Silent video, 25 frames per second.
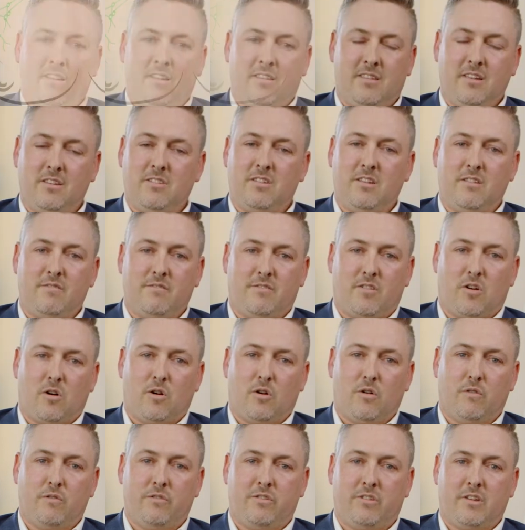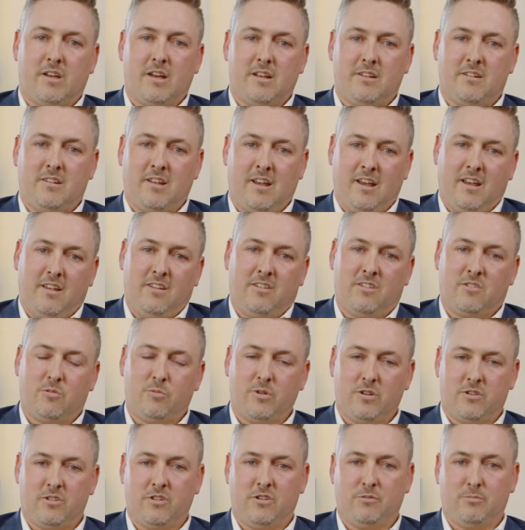This involves a test
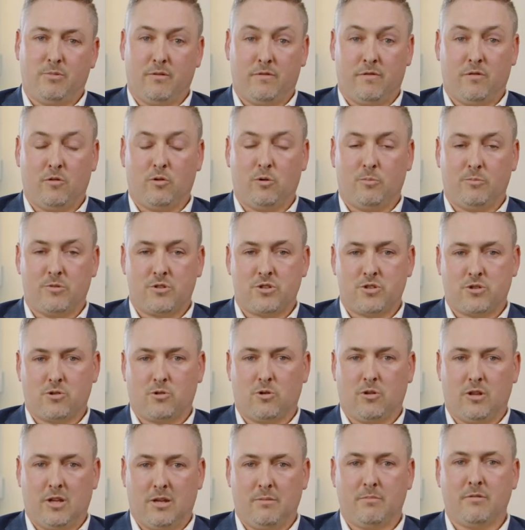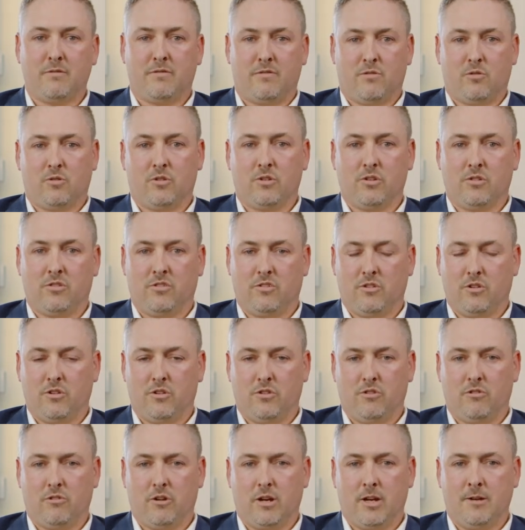which is performed shortly before your
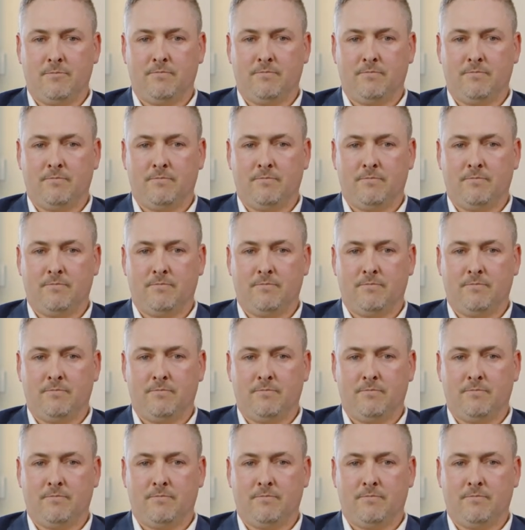surgery,